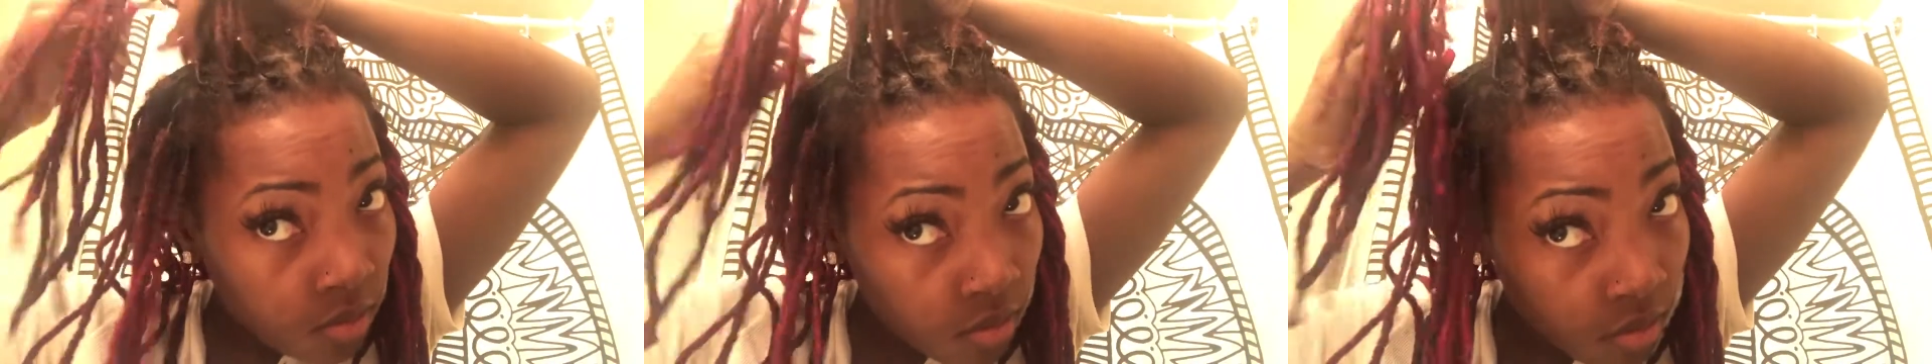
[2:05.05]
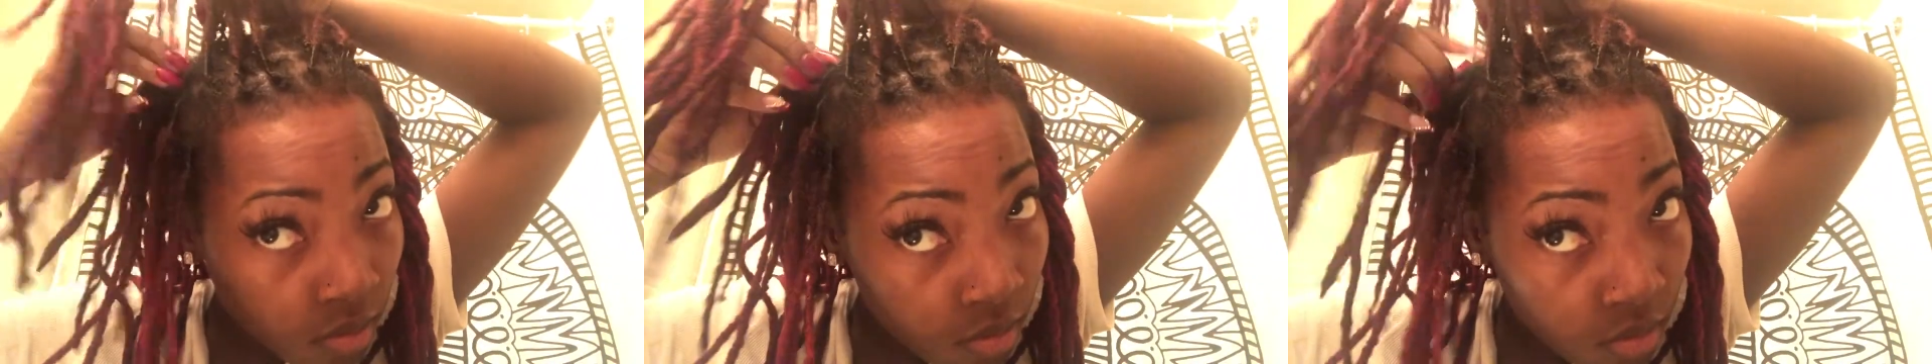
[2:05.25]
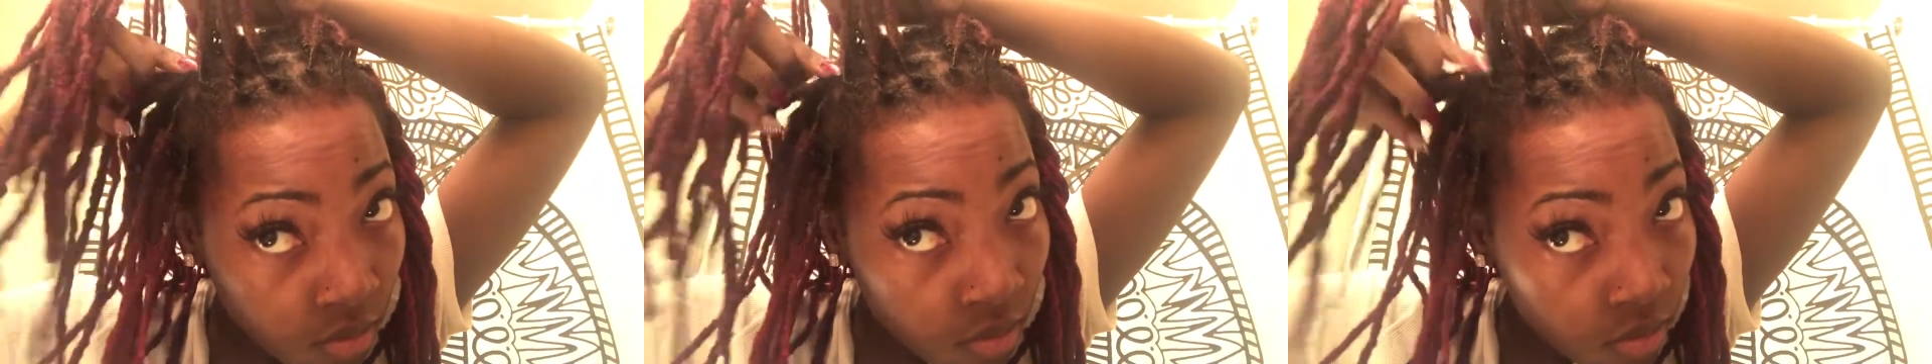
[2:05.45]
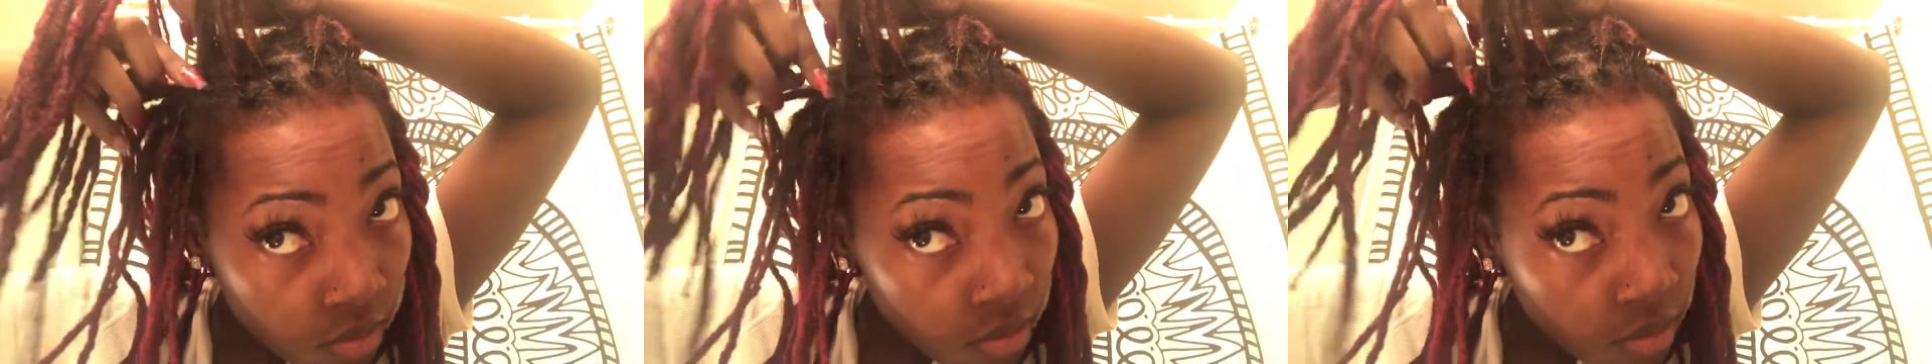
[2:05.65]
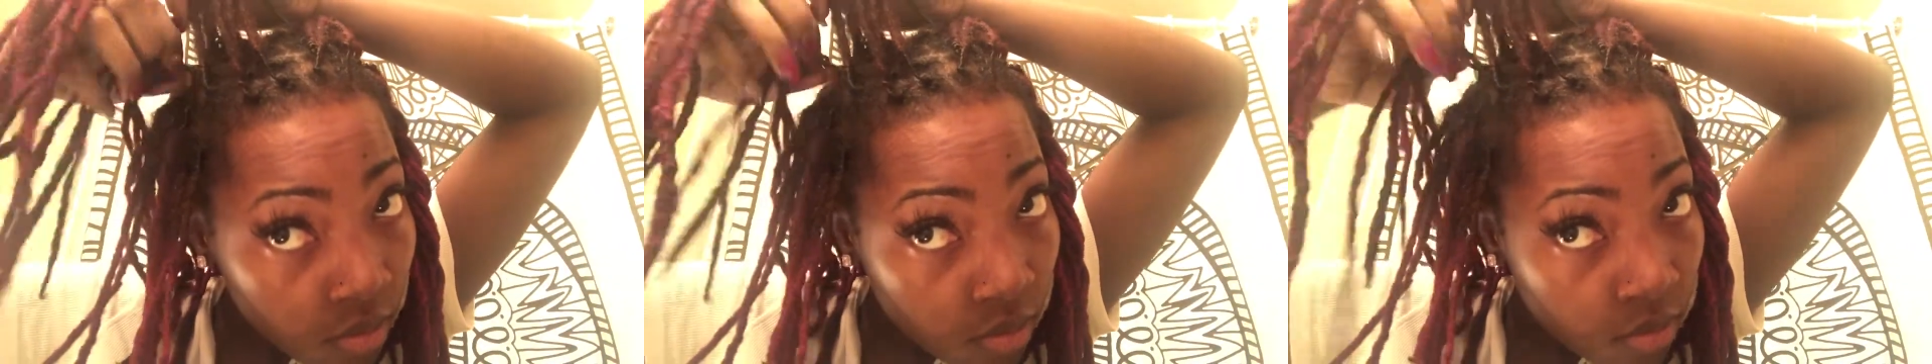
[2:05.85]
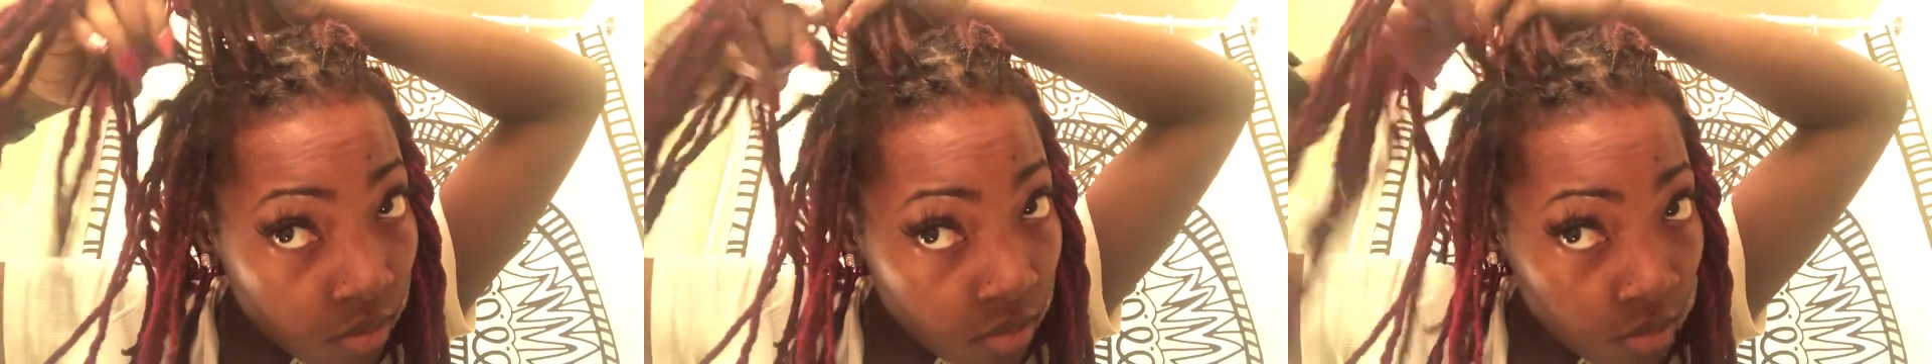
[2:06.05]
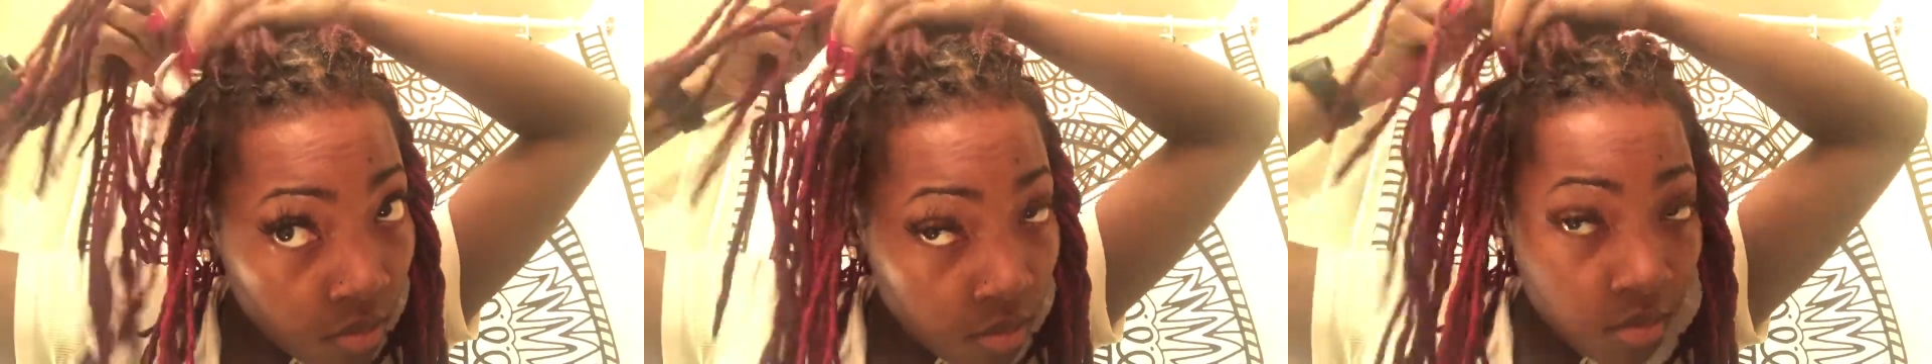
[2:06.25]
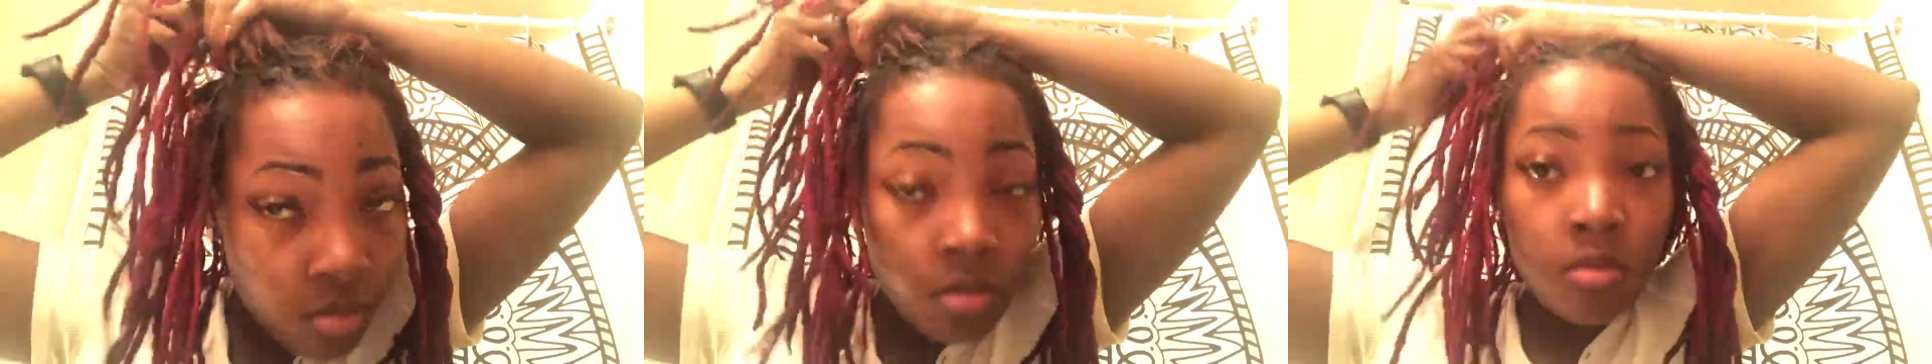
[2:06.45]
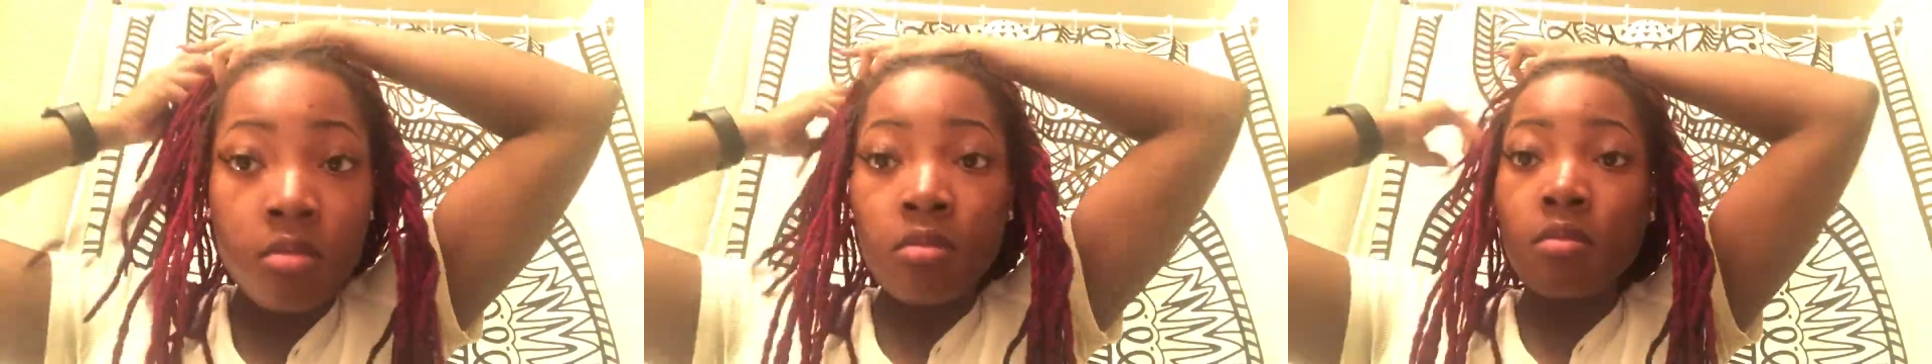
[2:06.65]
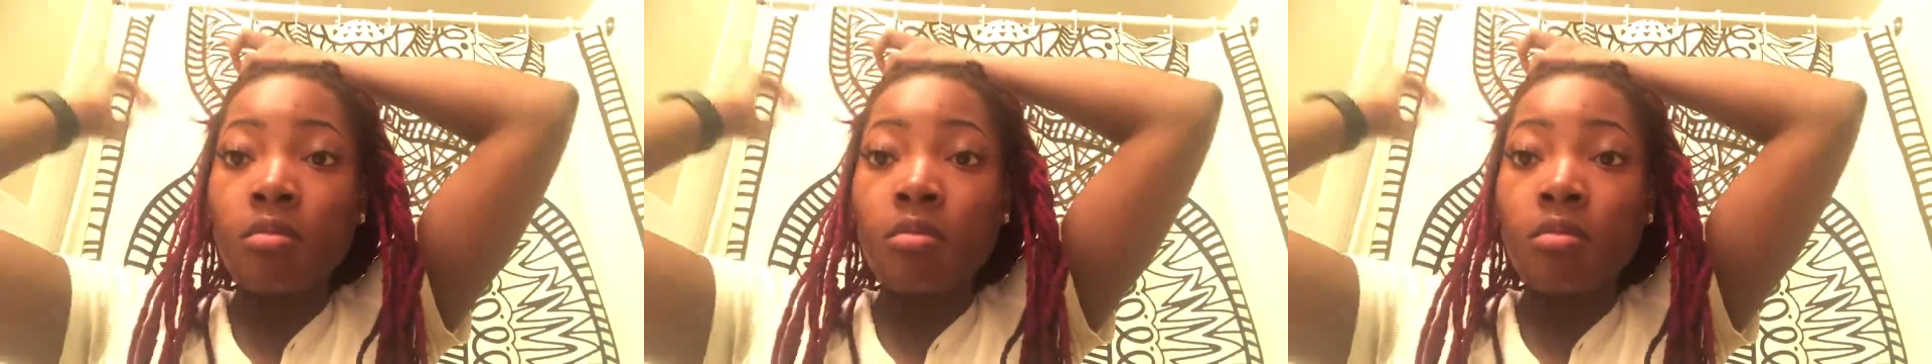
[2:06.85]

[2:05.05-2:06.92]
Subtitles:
the thickness that you like.